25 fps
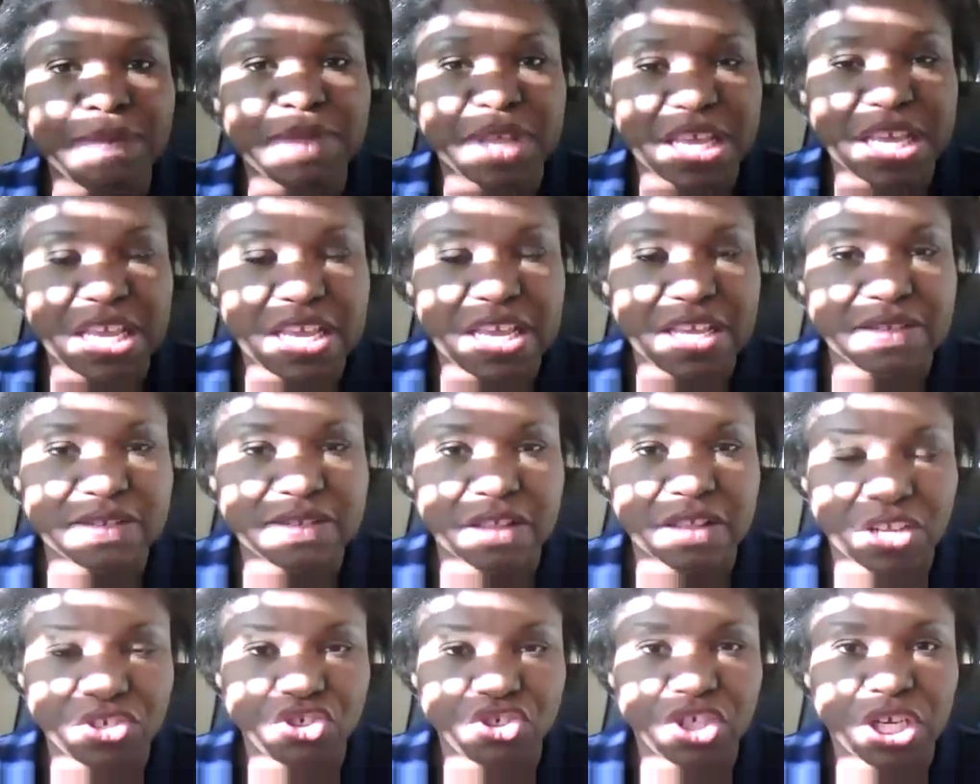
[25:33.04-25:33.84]
that he's
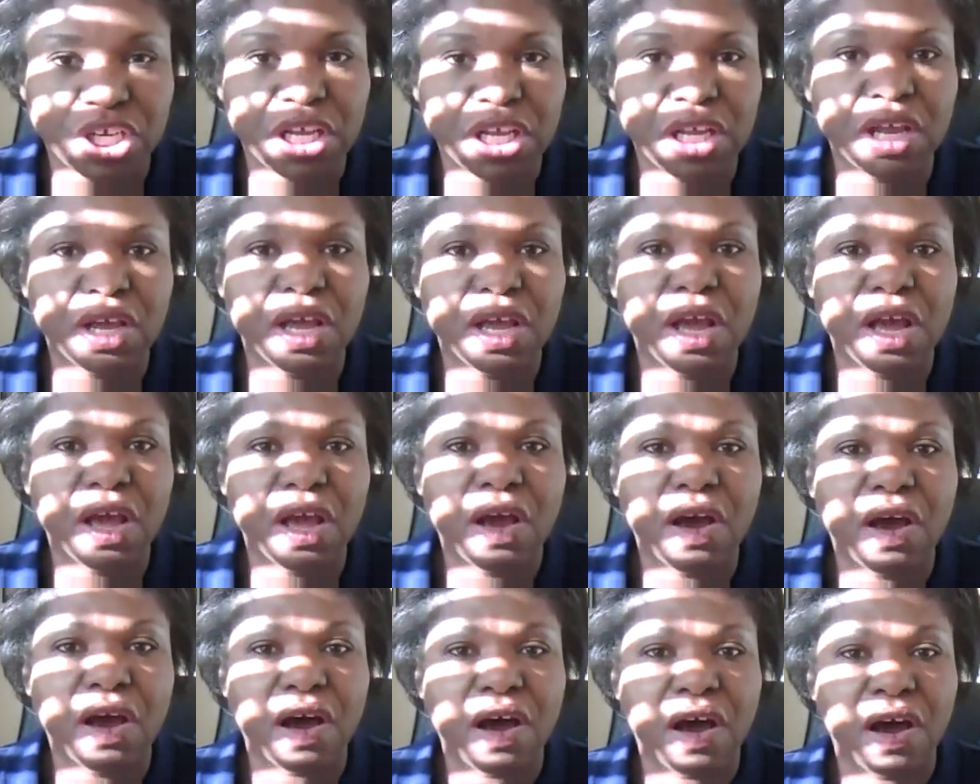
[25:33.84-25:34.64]
launching
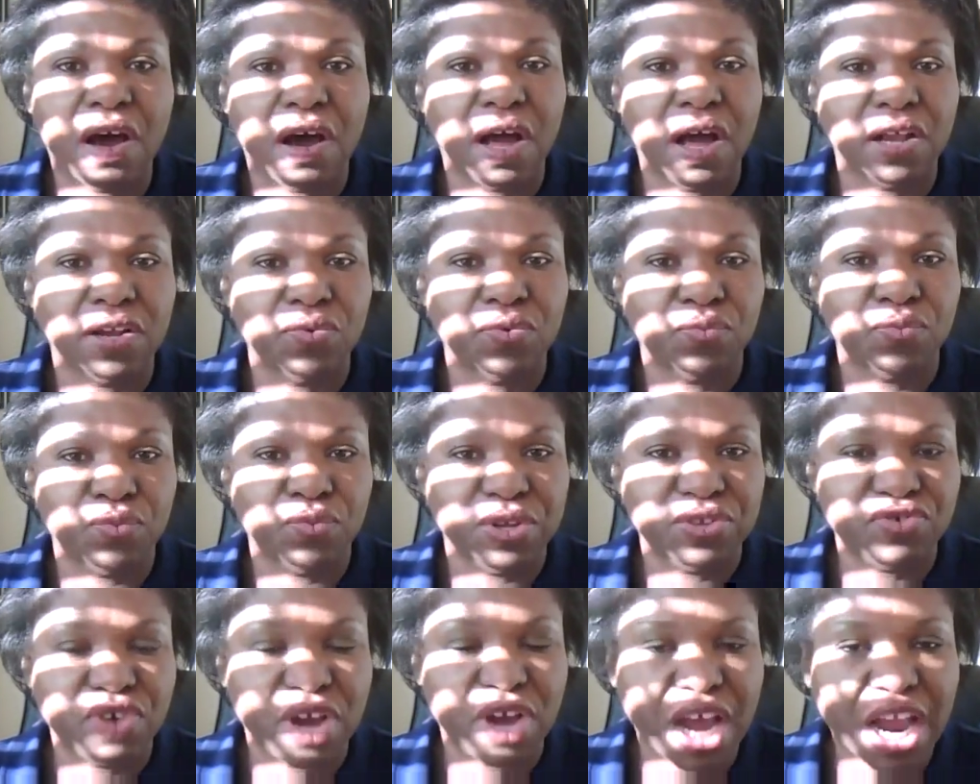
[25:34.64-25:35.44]
on
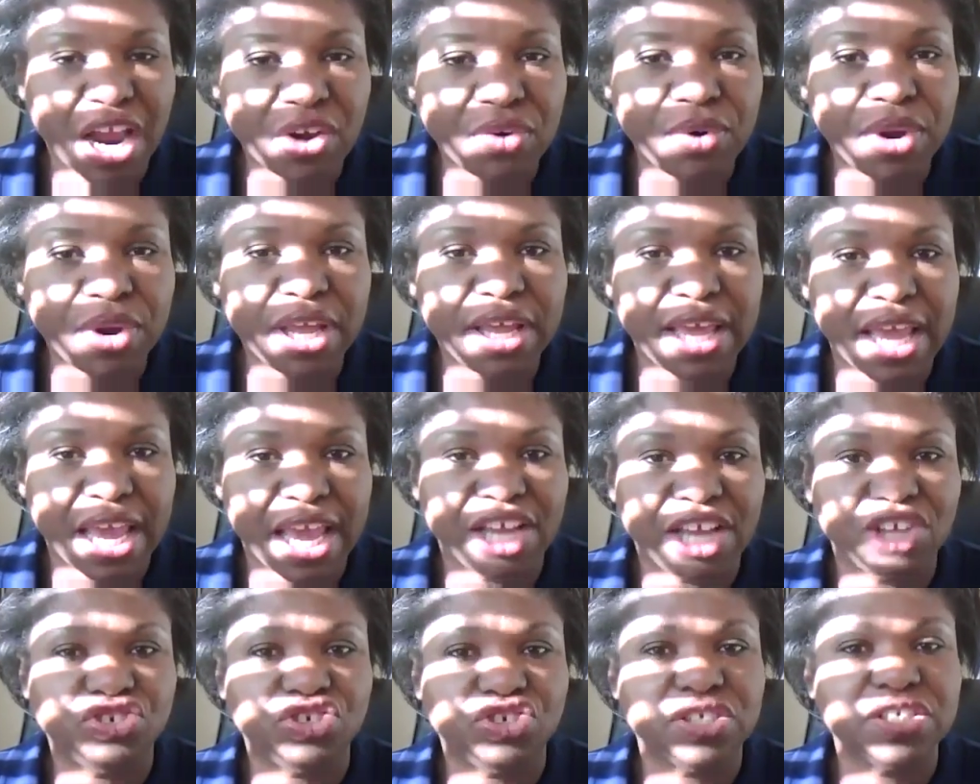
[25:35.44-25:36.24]
retiring
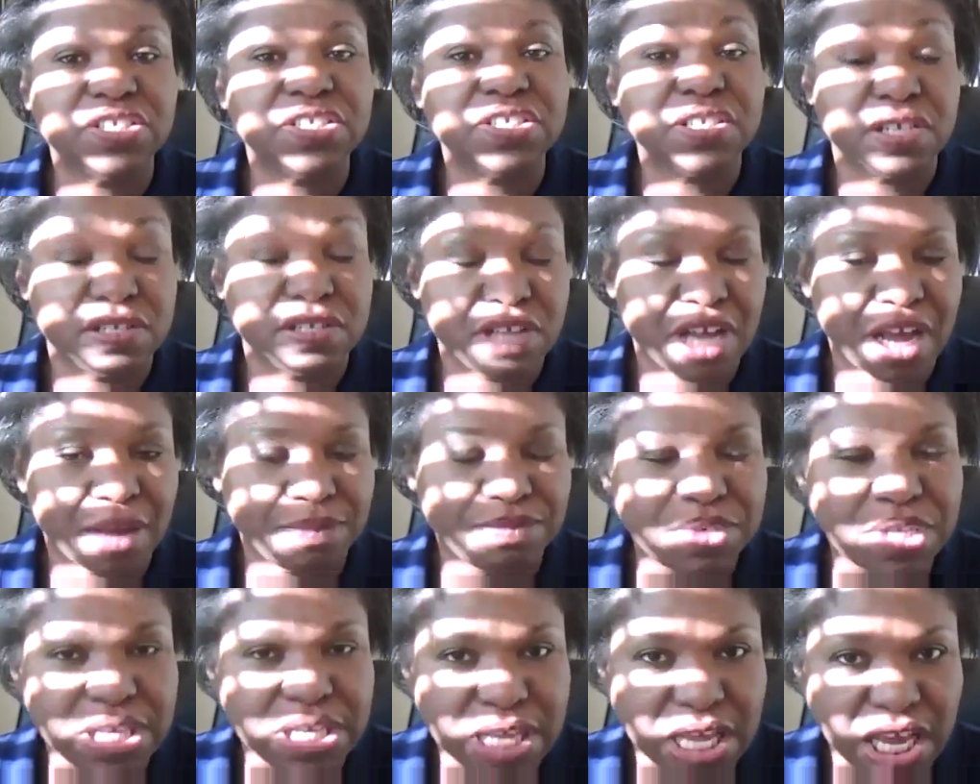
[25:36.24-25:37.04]
agents and
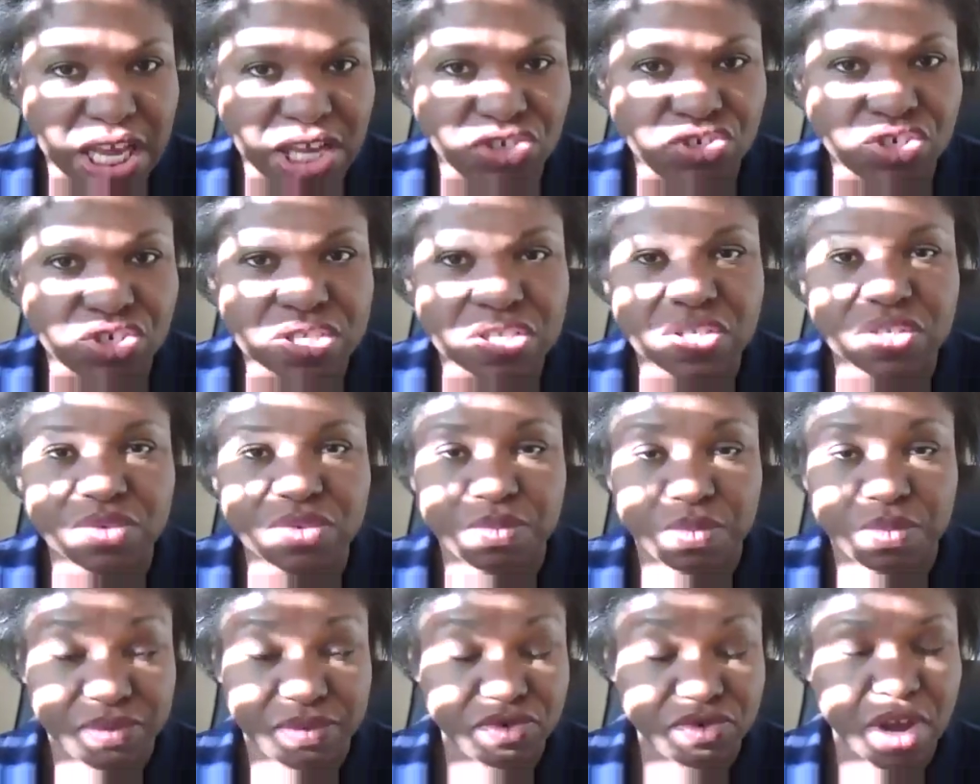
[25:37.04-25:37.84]
adopting
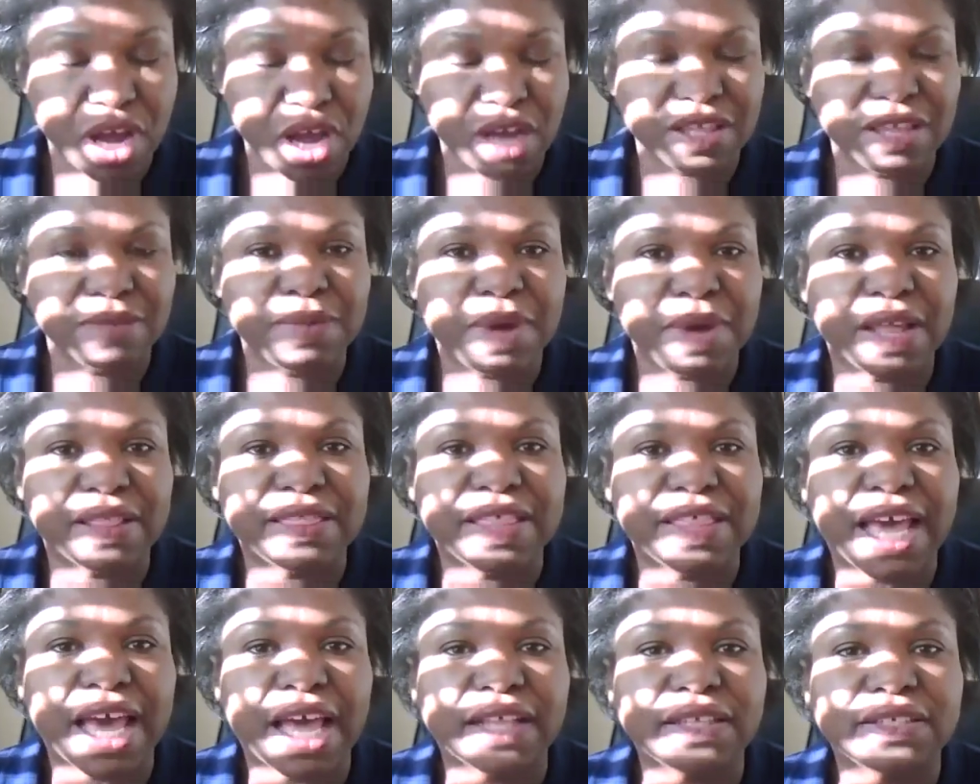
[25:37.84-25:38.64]
agents. We've talked about
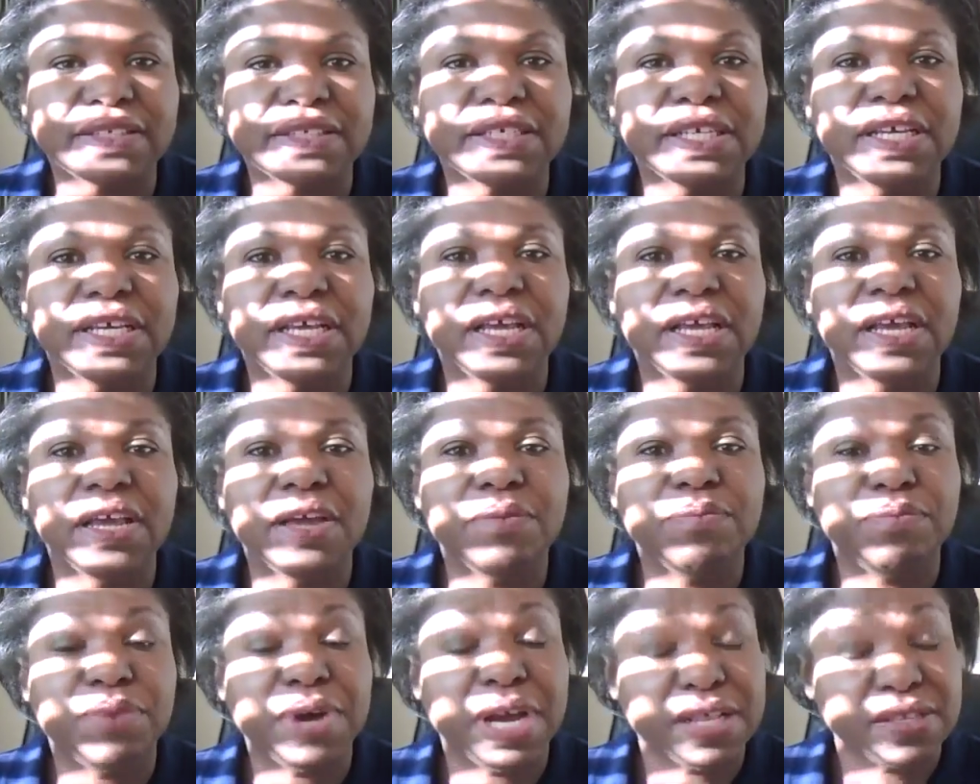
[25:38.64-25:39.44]
that,
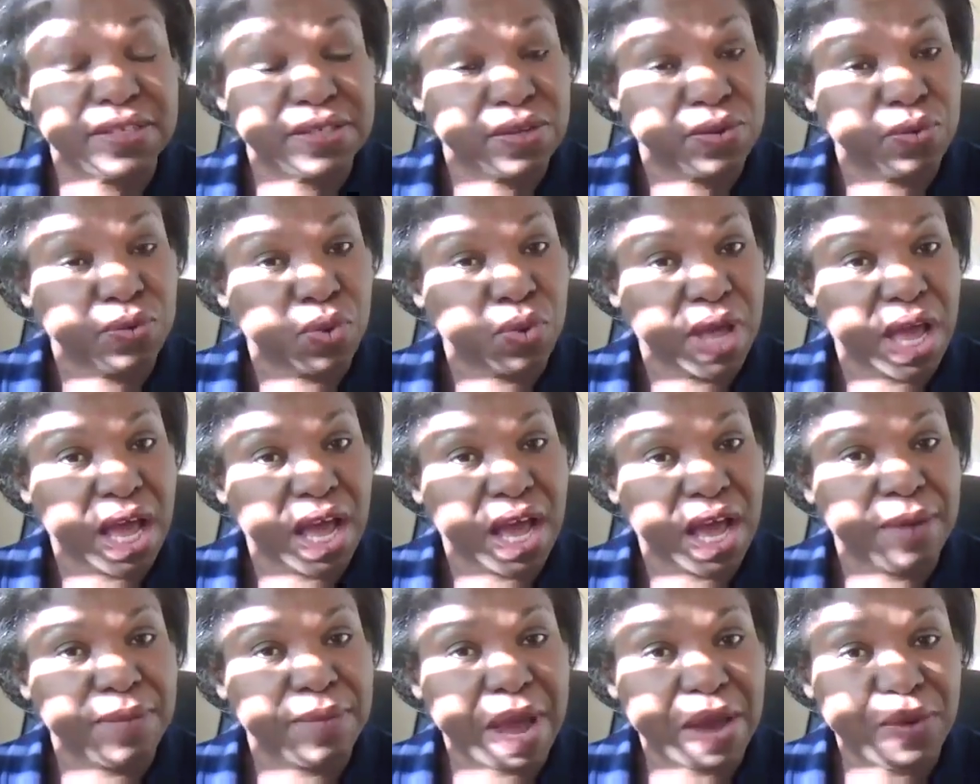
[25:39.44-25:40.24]
but
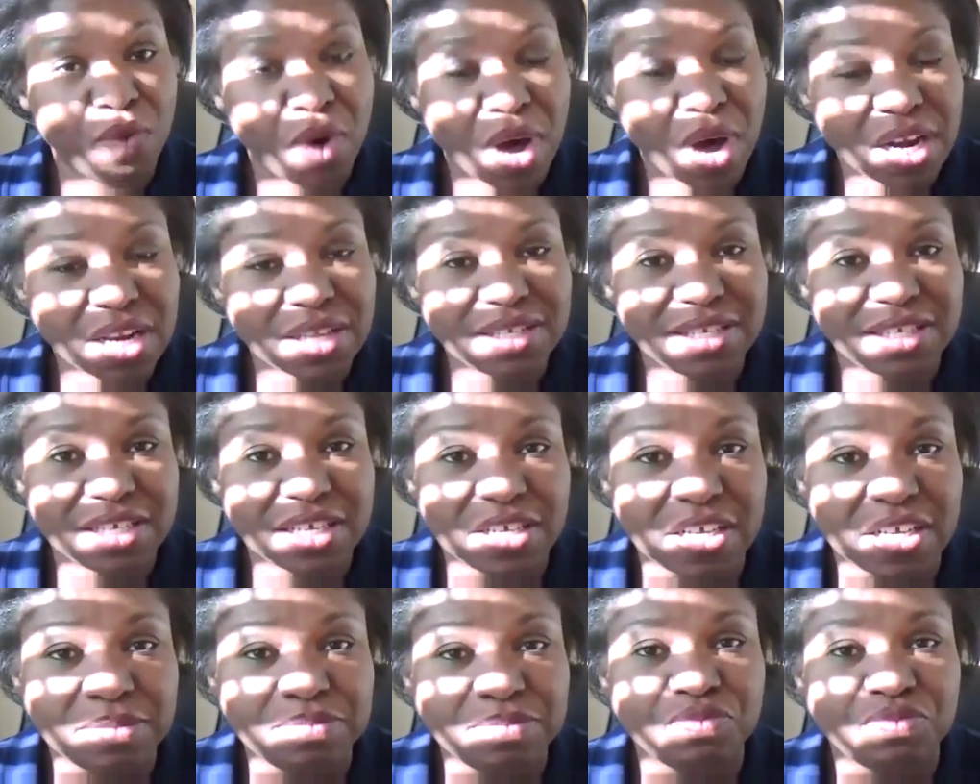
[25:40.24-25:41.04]
I wanted
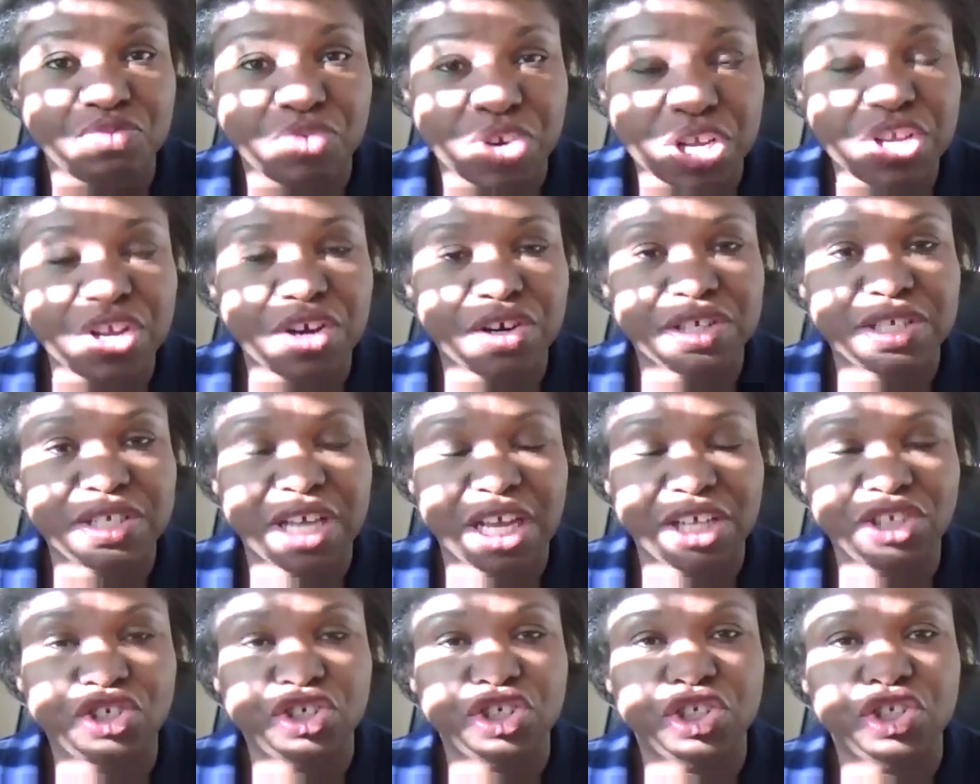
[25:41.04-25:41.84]
to bring your
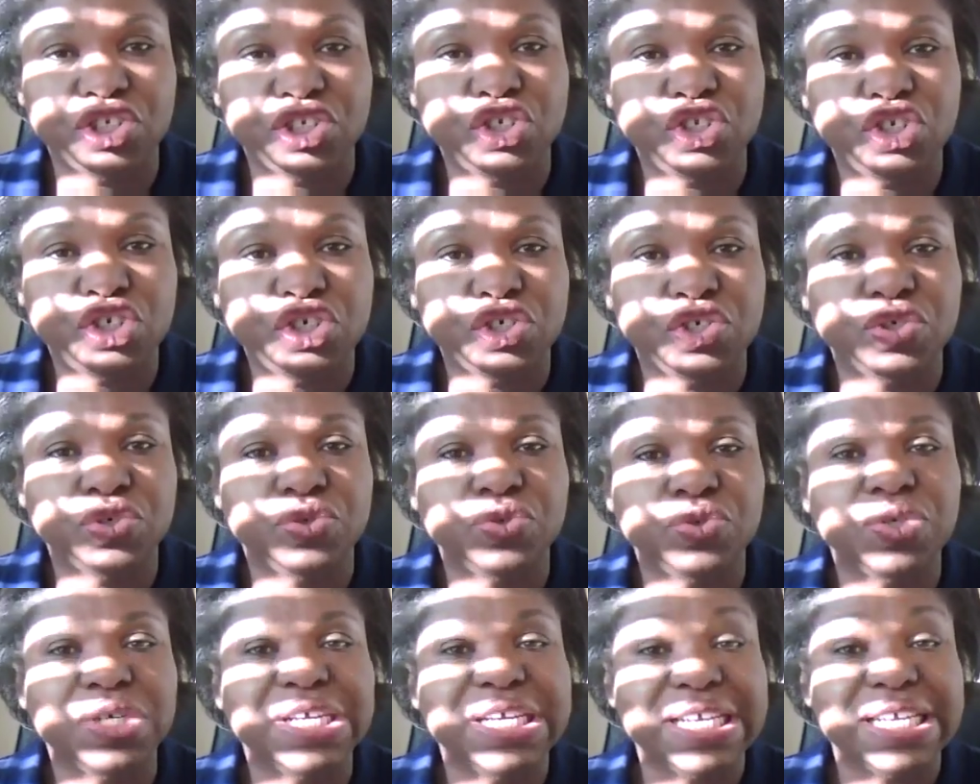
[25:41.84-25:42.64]
attention to